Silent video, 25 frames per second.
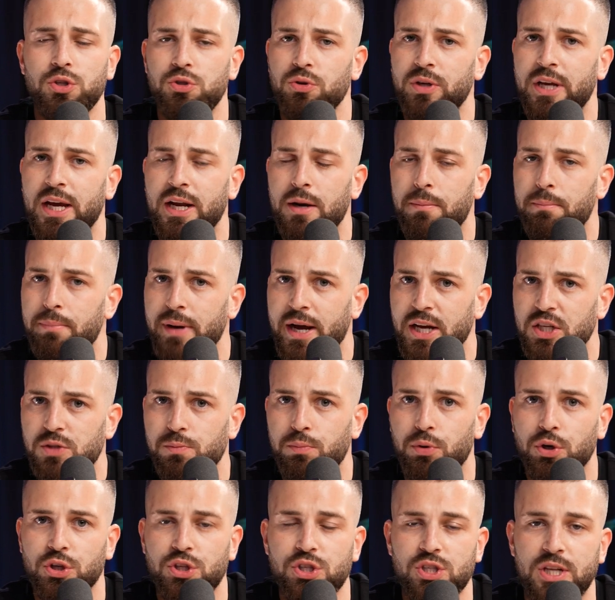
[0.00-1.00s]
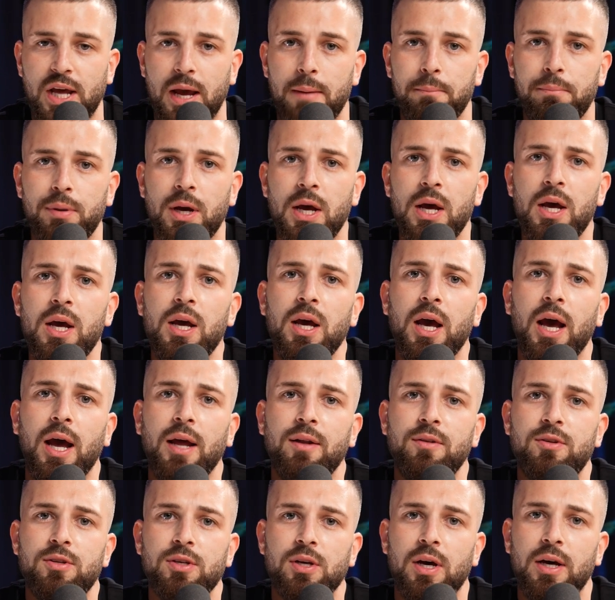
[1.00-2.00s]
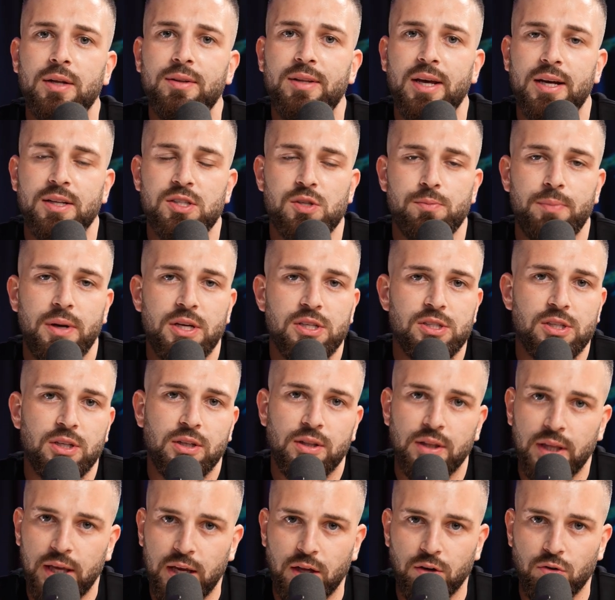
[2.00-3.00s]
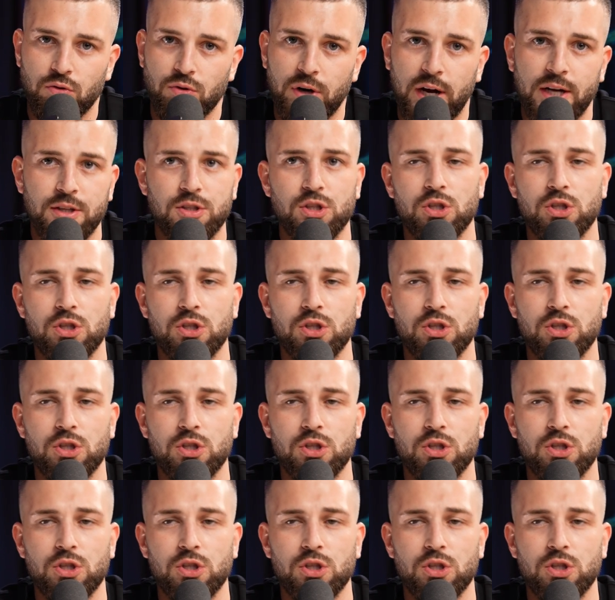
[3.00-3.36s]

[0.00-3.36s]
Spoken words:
You get a passport stamp, and that's basically it, right?